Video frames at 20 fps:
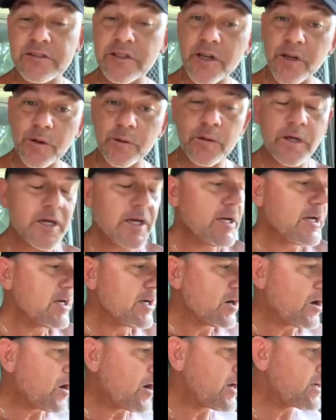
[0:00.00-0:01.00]
So
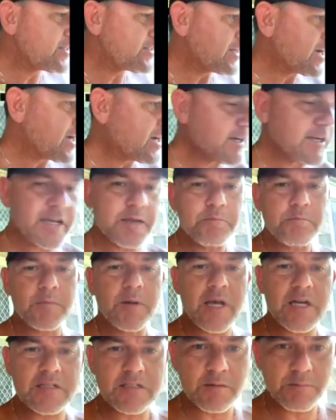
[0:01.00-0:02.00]
I started a
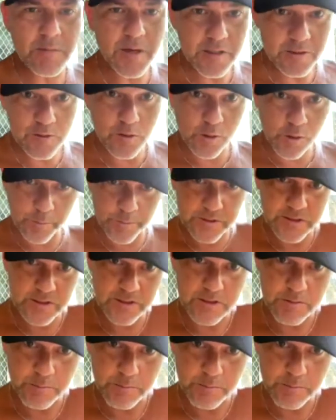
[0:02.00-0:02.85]
custom motorcycle business,